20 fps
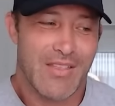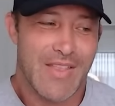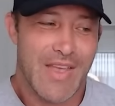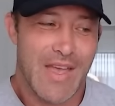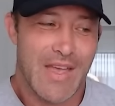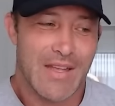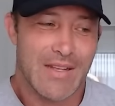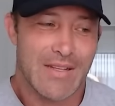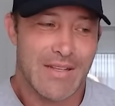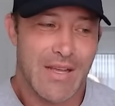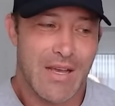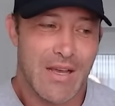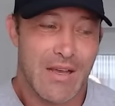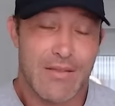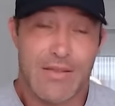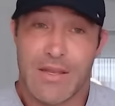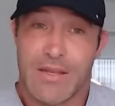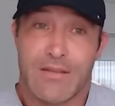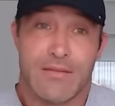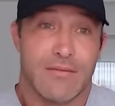then
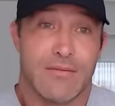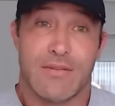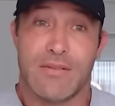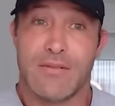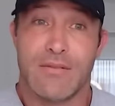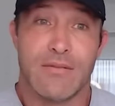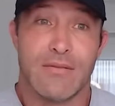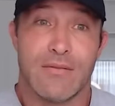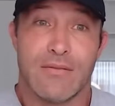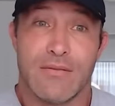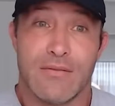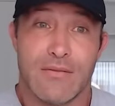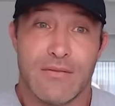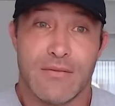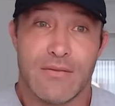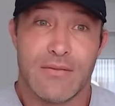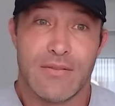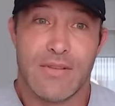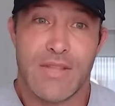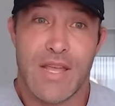
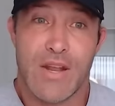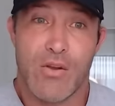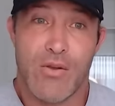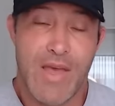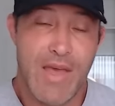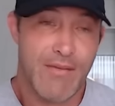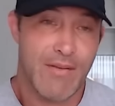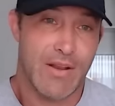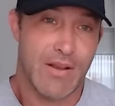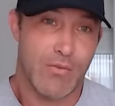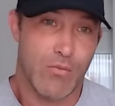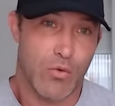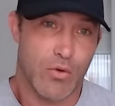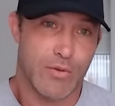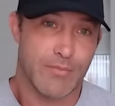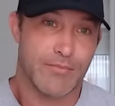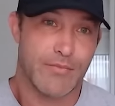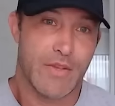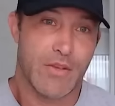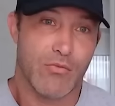they don't have it
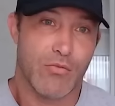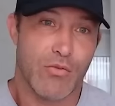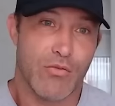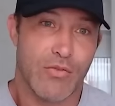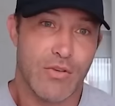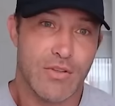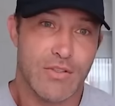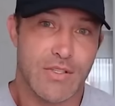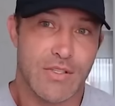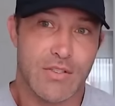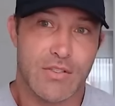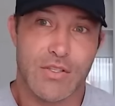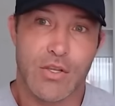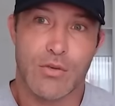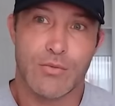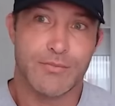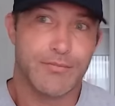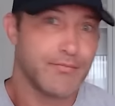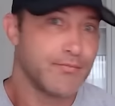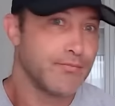anymore, and reverses.
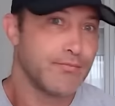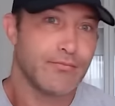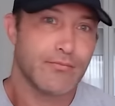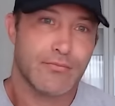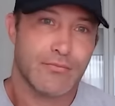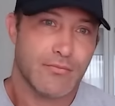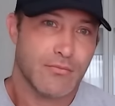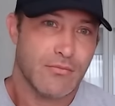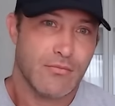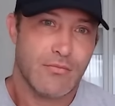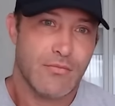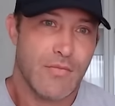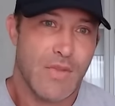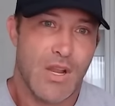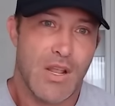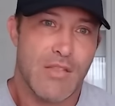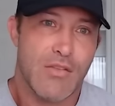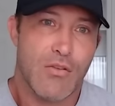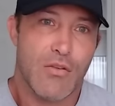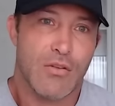So,
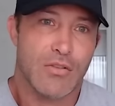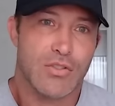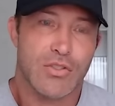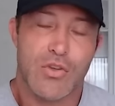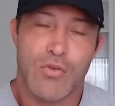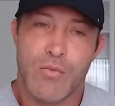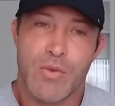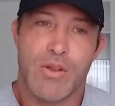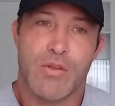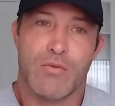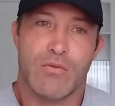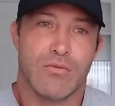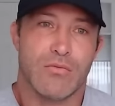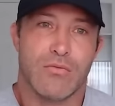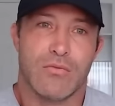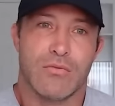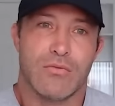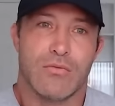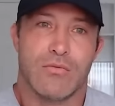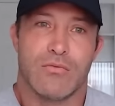and there are so many
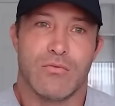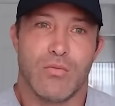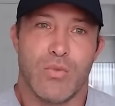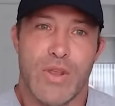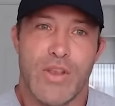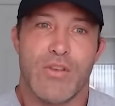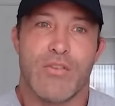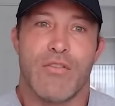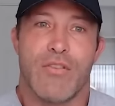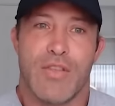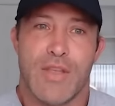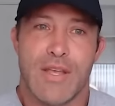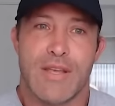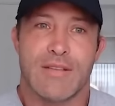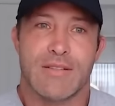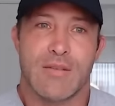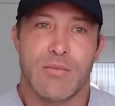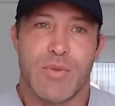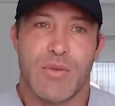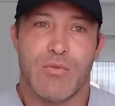weird
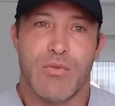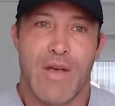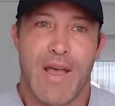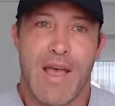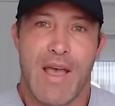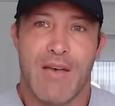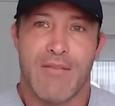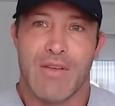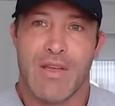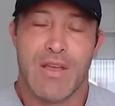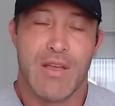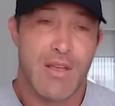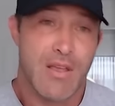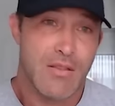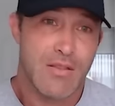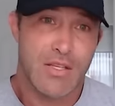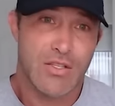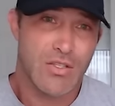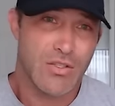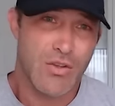things that people have
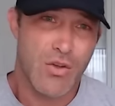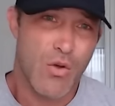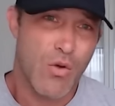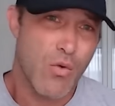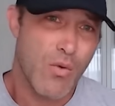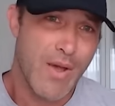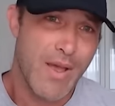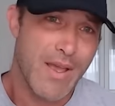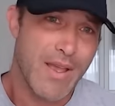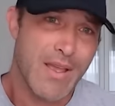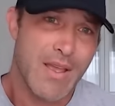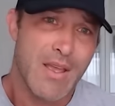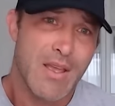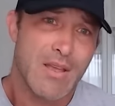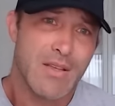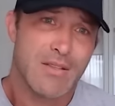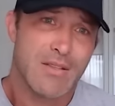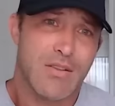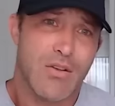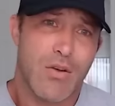that just go away.
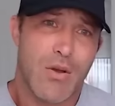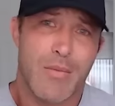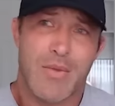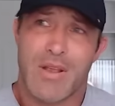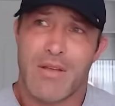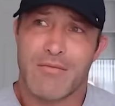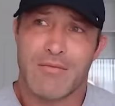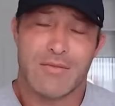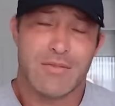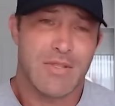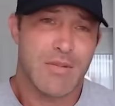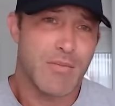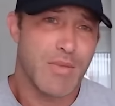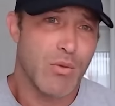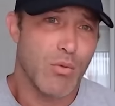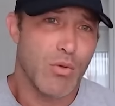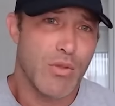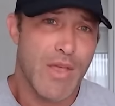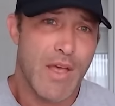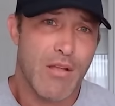So, I mean, I've seen
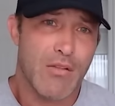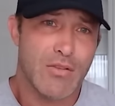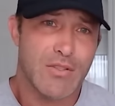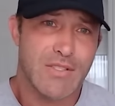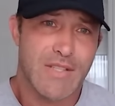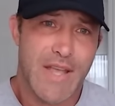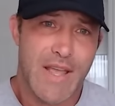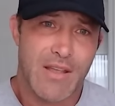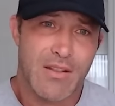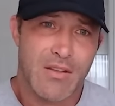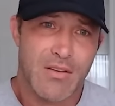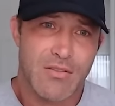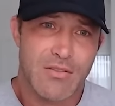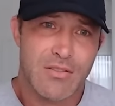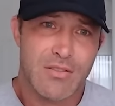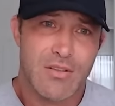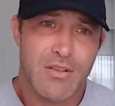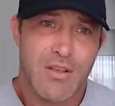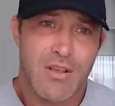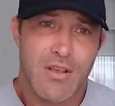people with
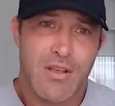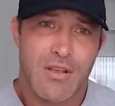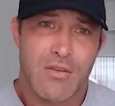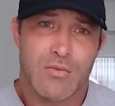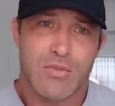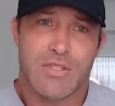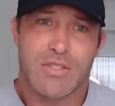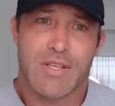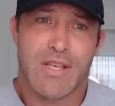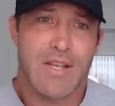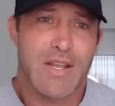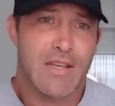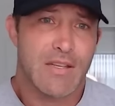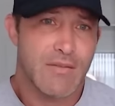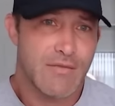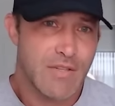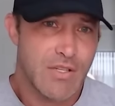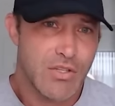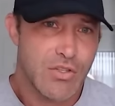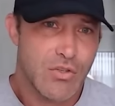Ehlers-Danlos, which is a
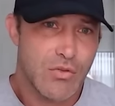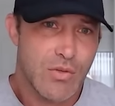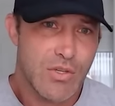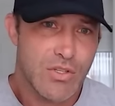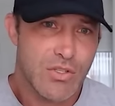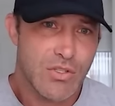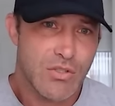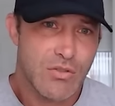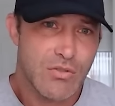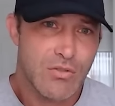connective tissue